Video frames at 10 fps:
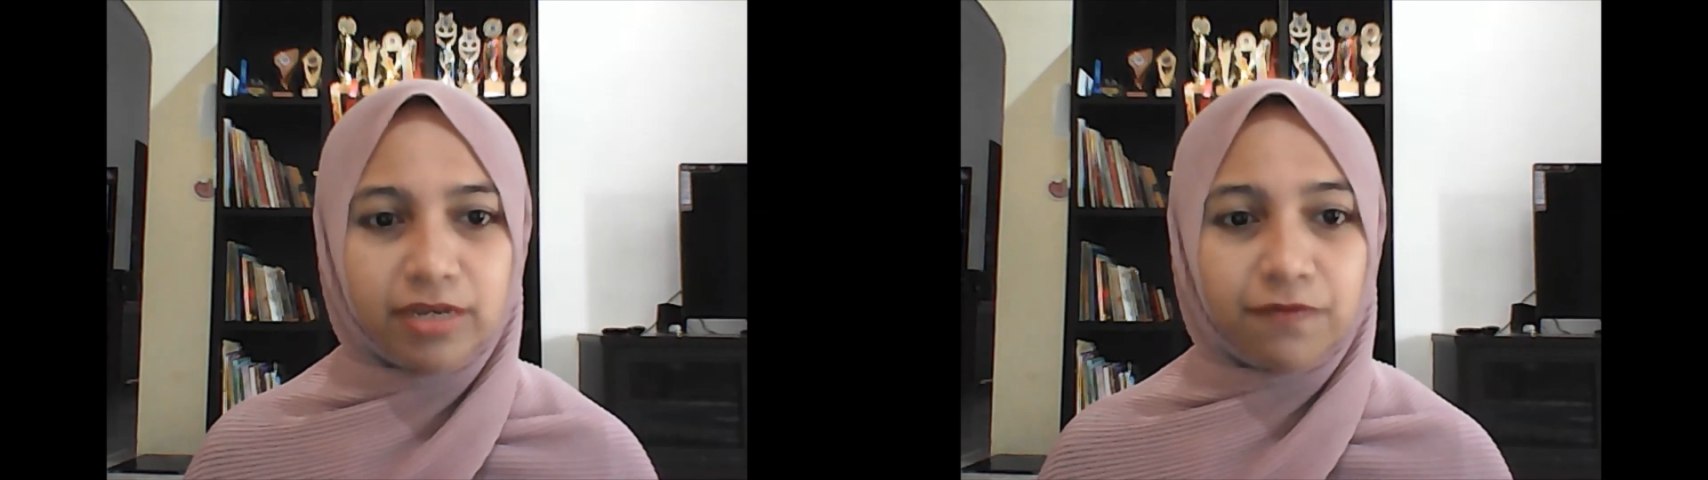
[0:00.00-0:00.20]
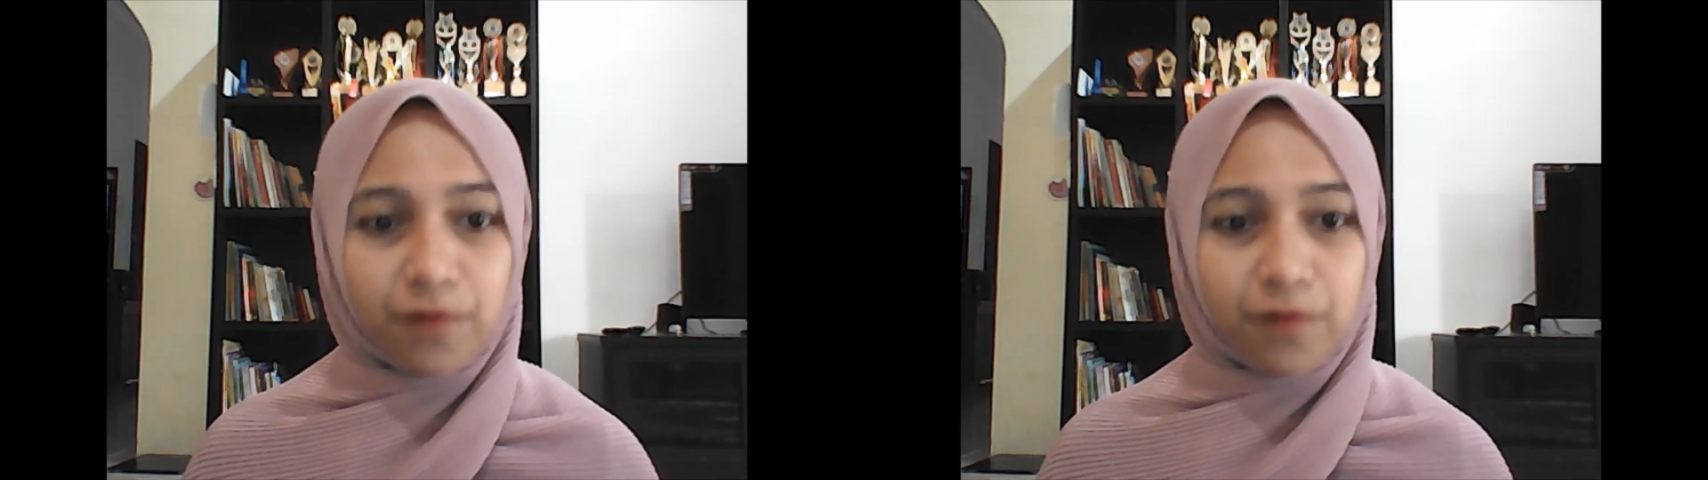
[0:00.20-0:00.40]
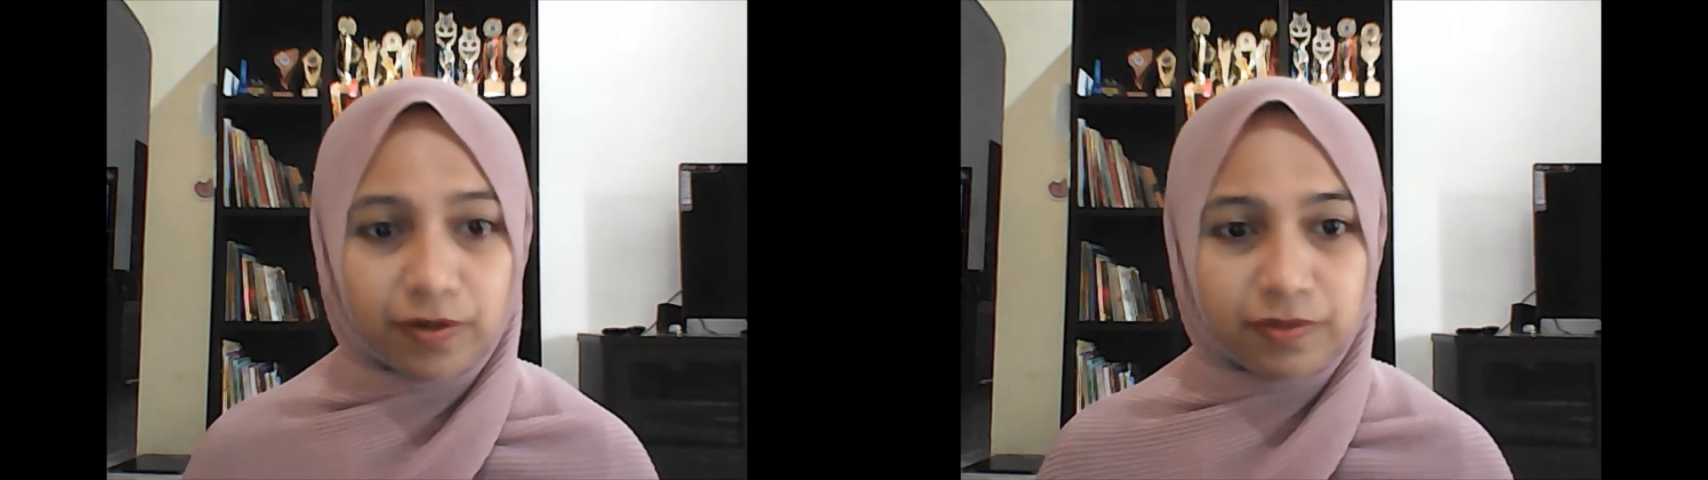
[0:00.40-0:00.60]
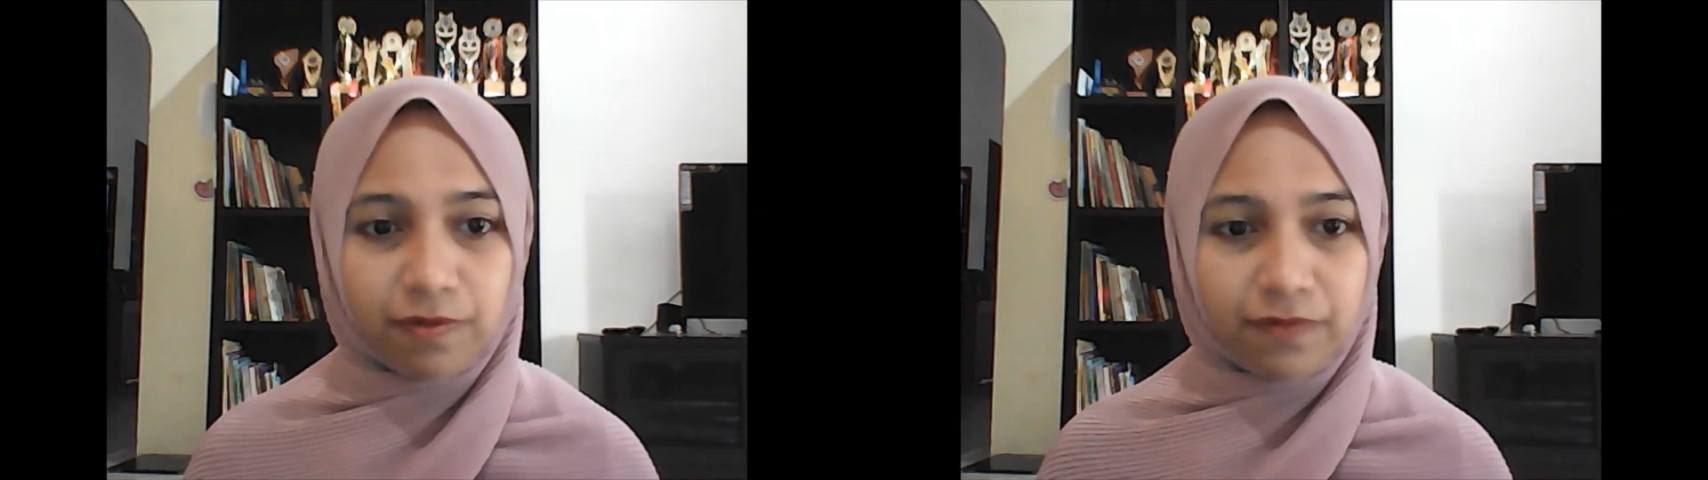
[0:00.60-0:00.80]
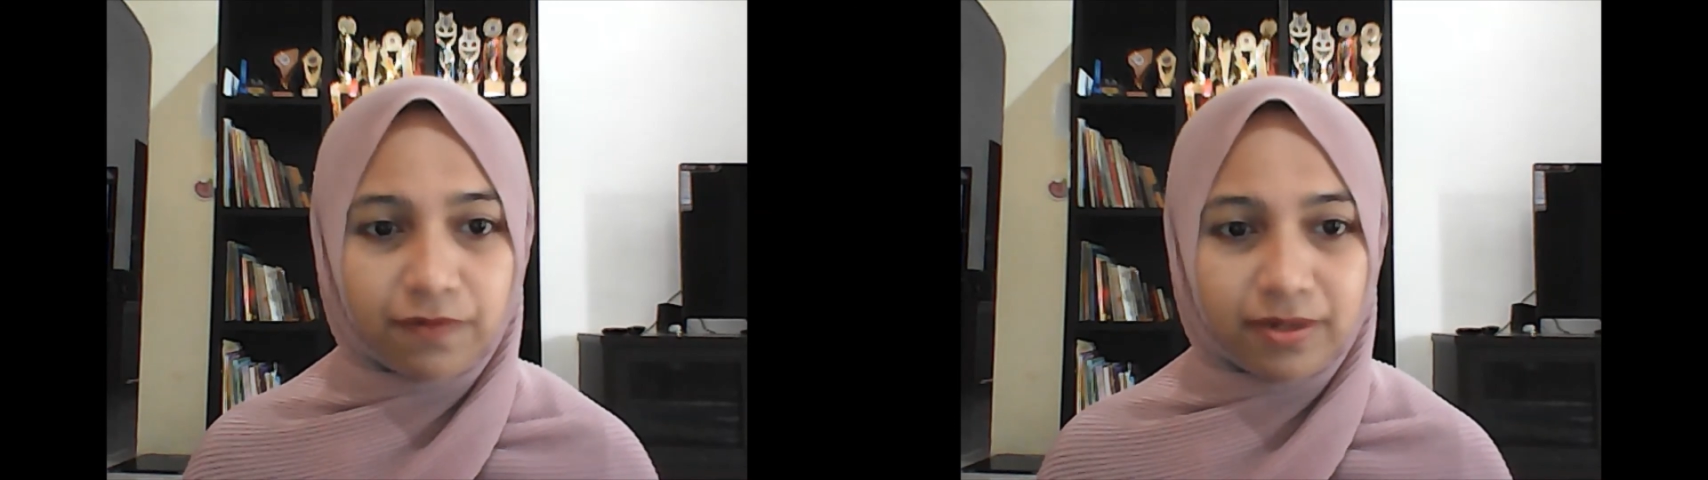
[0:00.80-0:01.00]
your
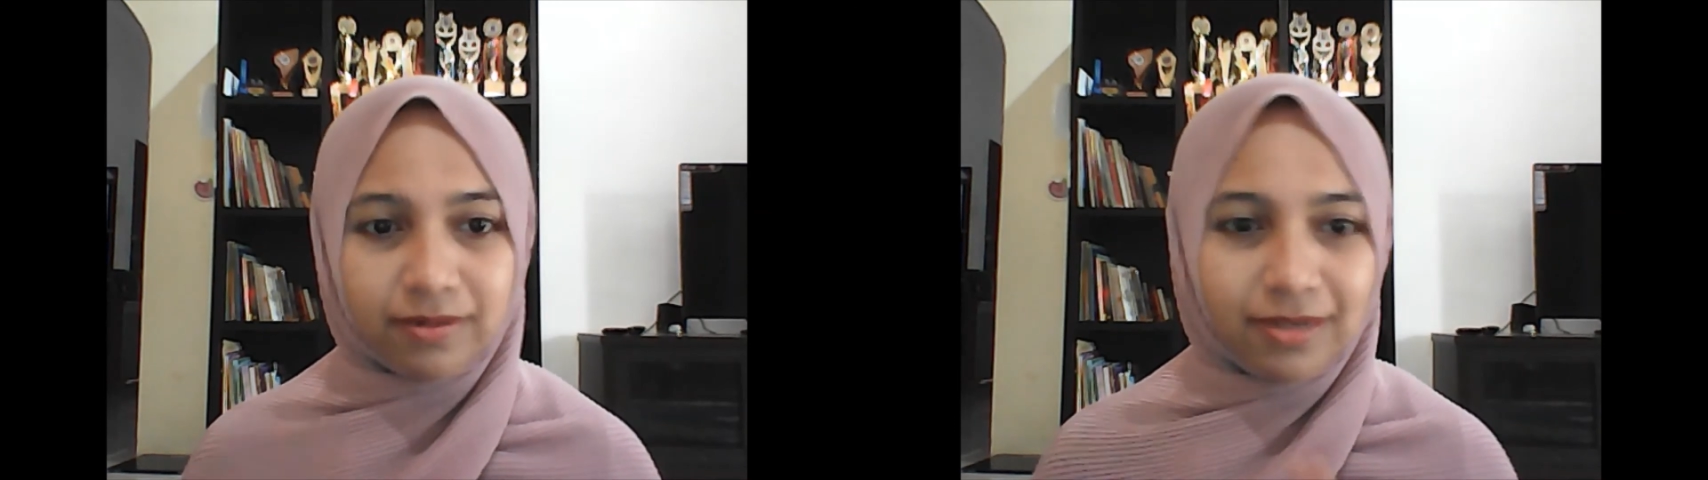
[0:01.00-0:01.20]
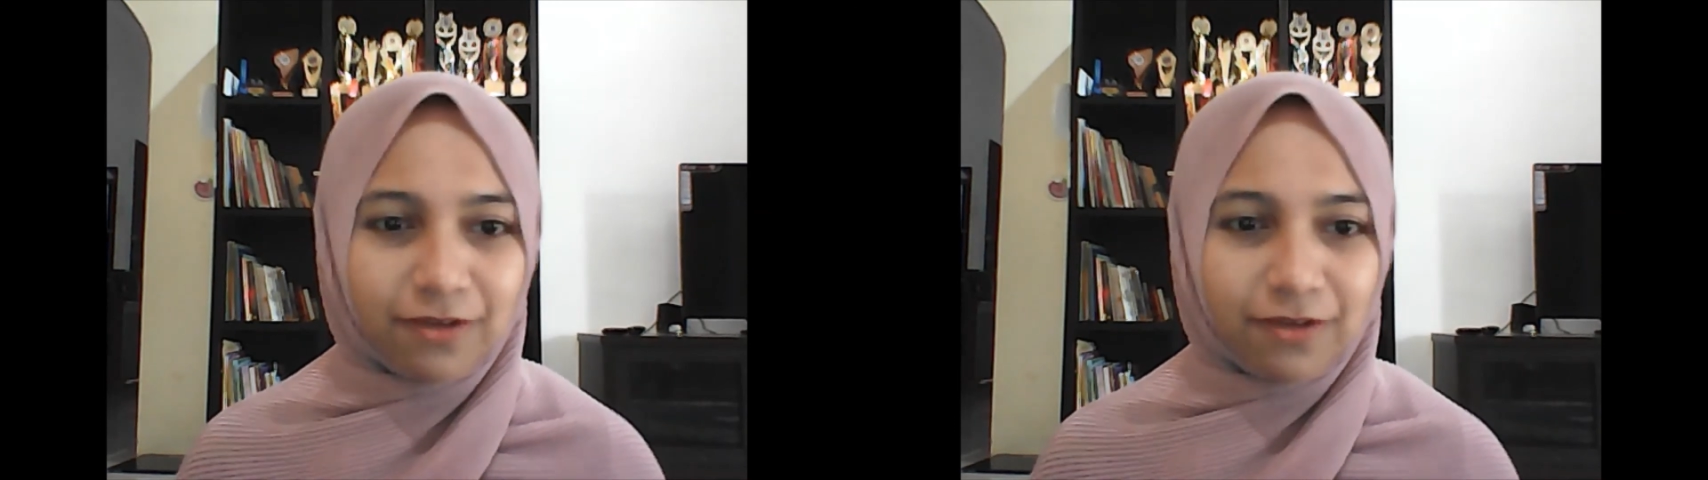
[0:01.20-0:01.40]
voiceover